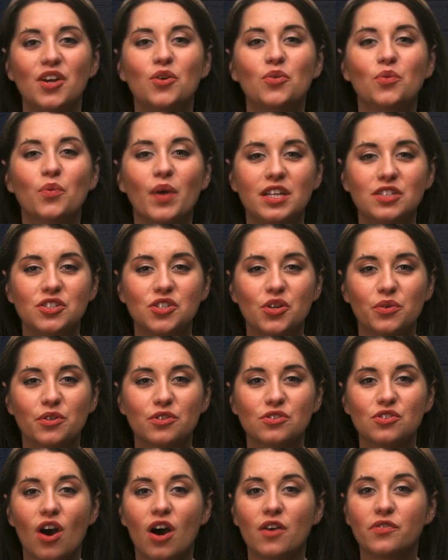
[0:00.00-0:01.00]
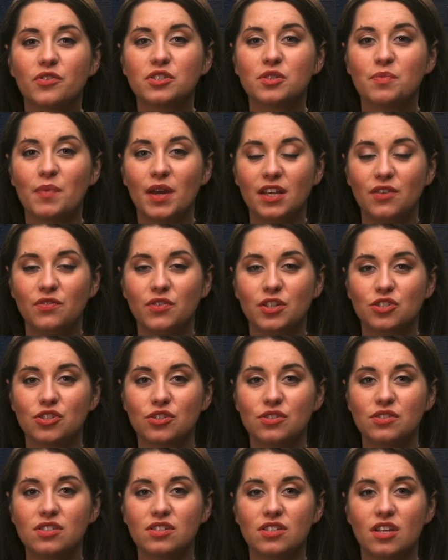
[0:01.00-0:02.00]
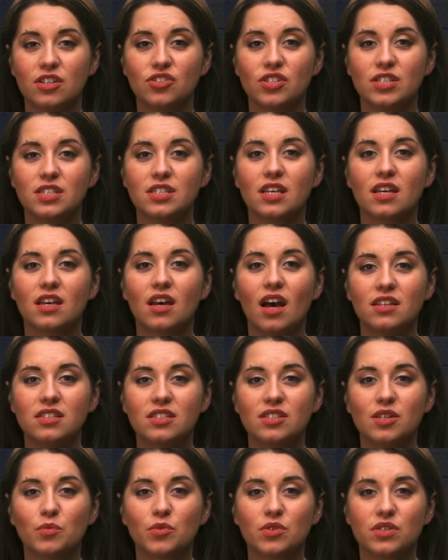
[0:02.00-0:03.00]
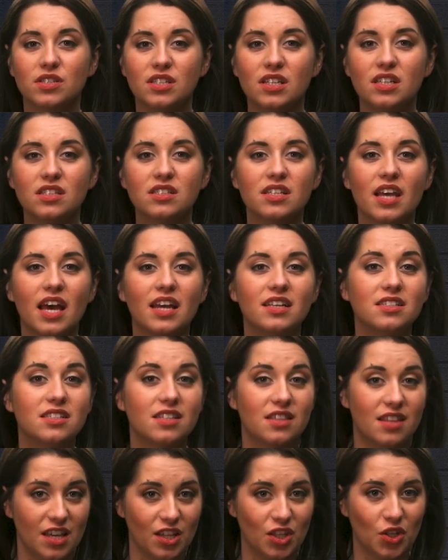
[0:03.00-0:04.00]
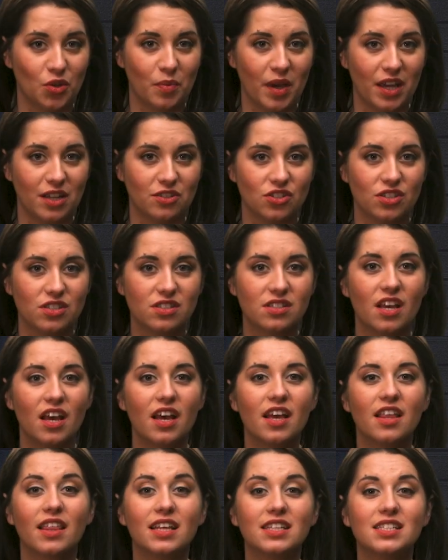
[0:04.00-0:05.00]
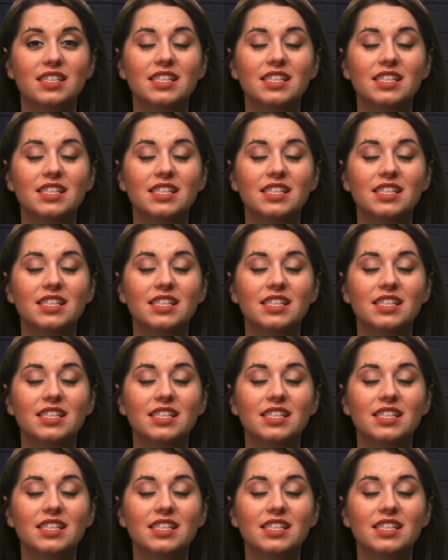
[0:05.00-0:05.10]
Raise Donors offers many features, such as custom receipts and thank you pages, that